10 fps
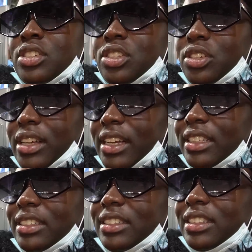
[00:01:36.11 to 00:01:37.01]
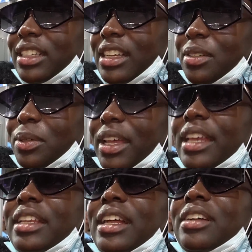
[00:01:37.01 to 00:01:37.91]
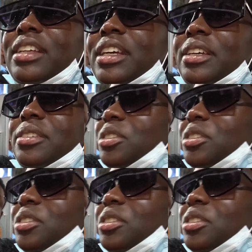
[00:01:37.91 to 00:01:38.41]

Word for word: so, guys, yeah, we headed down there.